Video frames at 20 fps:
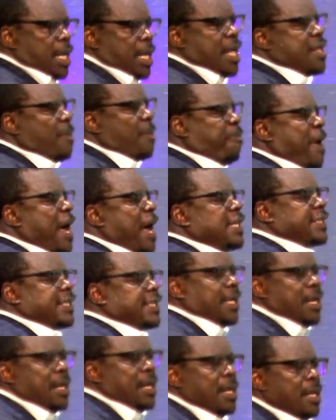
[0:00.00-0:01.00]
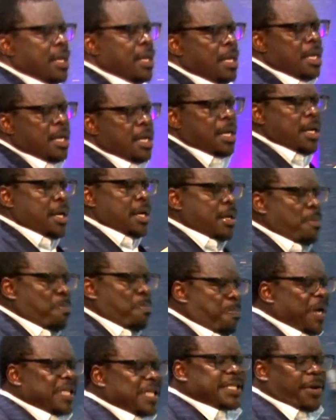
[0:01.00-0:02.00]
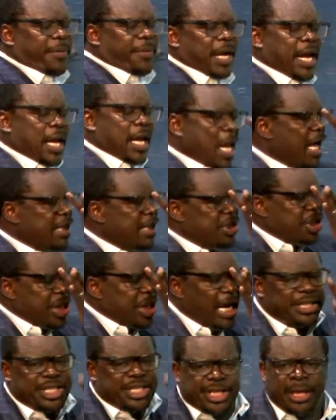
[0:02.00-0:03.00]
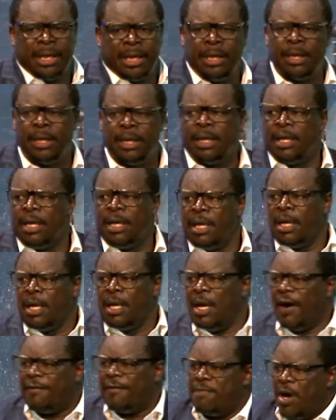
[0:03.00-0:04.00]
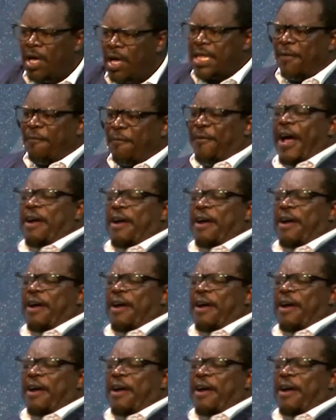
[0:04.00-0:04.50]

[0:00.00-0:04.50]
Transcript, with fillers: Another pastor pastoring a large church of more than